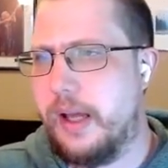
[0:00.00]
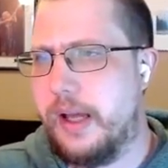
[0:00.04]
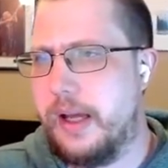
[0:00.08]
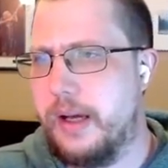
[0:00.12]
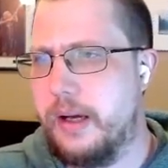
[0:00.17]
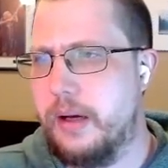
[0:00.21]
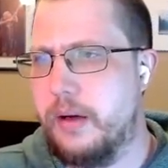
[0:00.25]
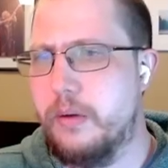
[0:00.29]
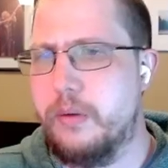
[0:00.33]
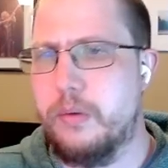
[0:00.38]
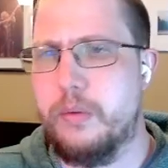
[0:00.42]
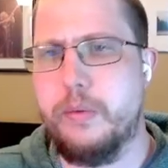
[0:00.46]

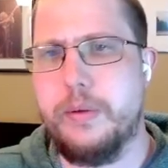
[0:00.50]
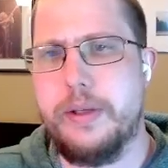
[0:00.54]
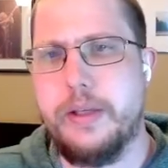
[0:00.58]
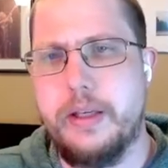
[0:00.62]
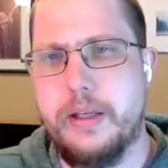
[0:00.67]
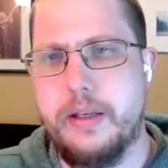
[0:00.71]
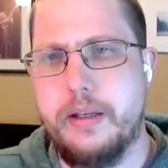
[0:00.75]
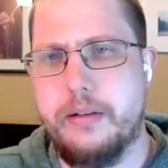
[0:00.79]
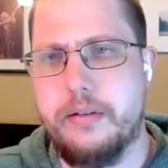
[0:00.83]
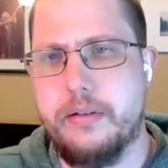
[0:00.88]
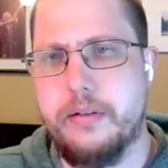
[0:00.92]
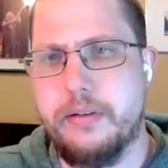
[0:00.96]
how we
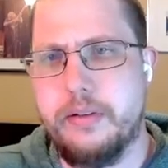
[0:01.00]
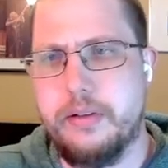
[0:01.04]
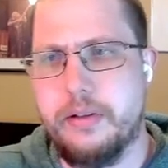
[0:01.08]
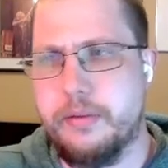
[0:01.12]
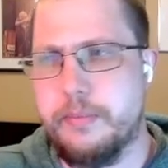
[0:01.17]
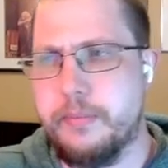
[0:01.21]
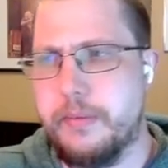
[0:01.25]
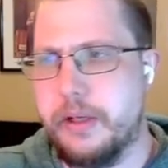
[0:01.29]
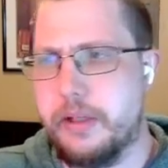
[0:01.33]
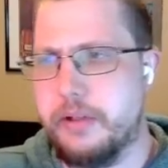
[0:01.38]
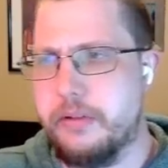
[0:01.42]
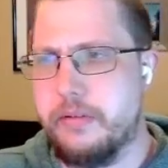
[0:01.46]
handle this
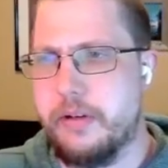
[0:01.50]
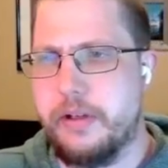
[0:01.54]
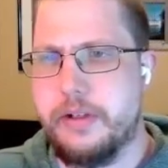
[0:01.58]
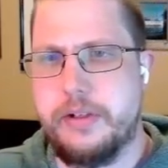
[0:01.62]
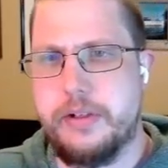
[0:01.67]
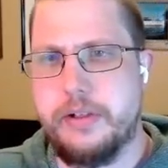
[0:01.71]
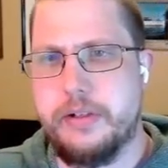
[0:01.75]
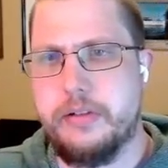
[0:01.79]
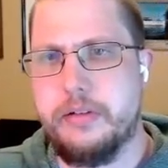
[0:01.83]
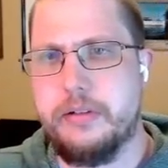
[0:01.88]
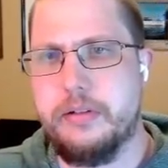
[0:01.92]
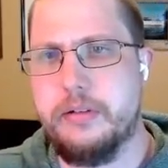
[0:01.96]

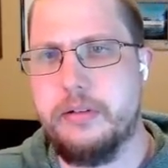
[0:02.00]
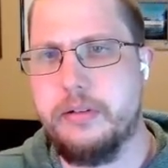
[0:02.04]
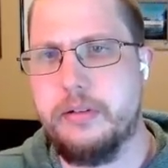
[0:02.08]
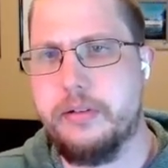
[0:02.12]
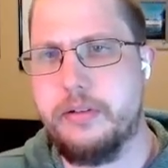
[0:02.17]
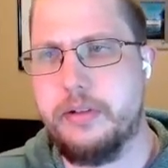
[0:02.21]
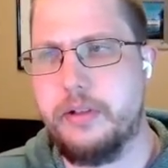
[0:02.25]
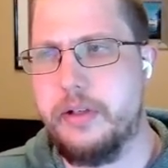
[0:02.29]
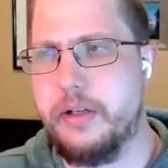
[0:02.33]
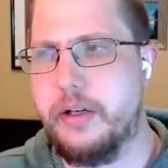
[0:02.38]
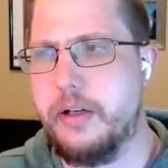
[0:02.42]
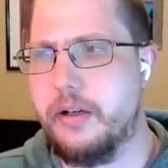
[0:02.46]
migration
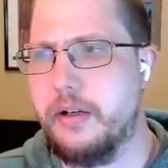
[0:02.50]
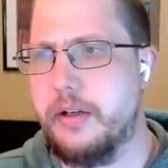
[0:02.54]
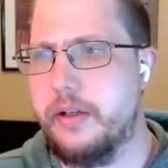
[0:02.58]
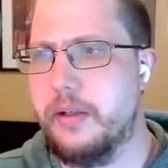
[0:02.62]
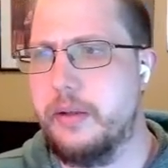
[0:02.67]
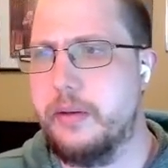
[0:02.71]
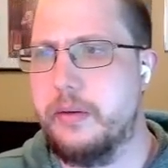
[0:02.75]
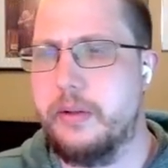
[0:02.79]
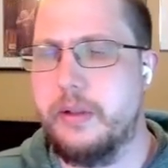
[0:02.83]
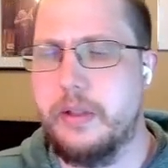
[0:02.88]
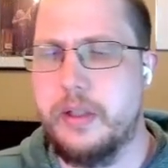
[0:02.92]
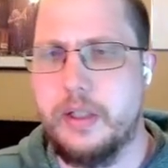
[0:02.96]

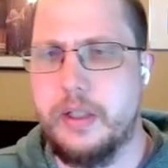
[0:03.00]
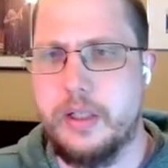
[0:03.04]
scenario,